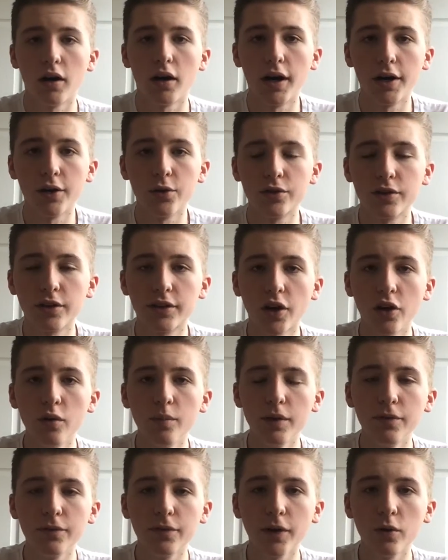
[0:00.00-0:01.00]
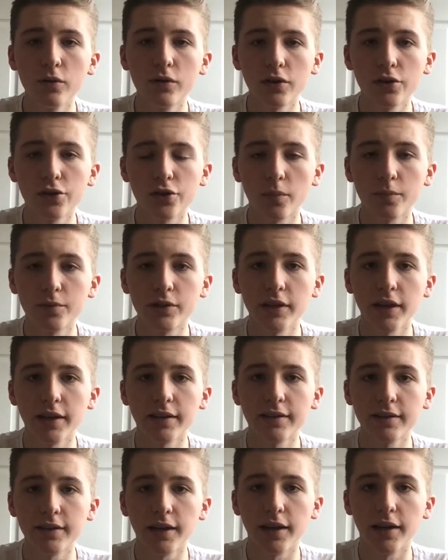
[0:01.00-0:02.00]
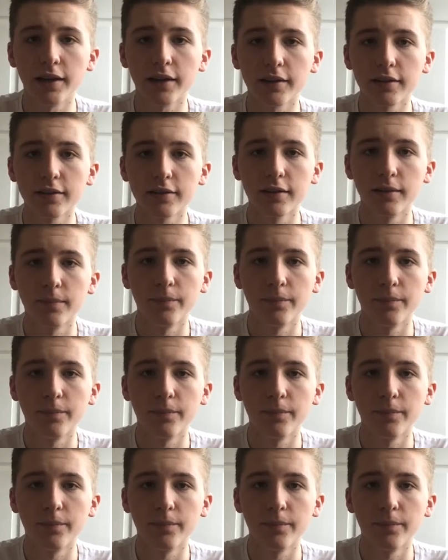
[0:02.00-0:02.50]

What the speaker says: I used Adobe Photoshop CS6